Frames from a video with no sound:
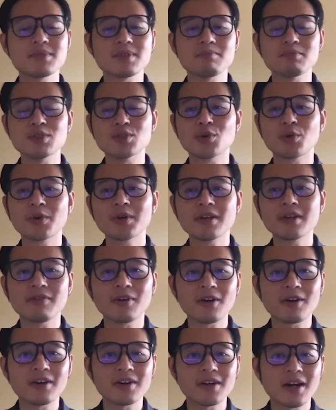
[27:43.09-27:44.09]
the majority of
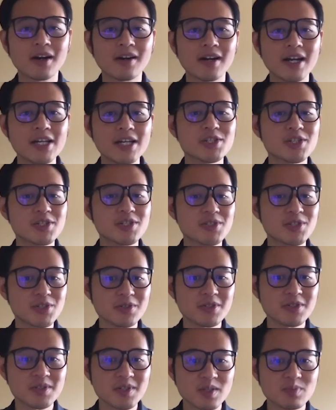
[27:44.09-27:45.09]
our Asian students,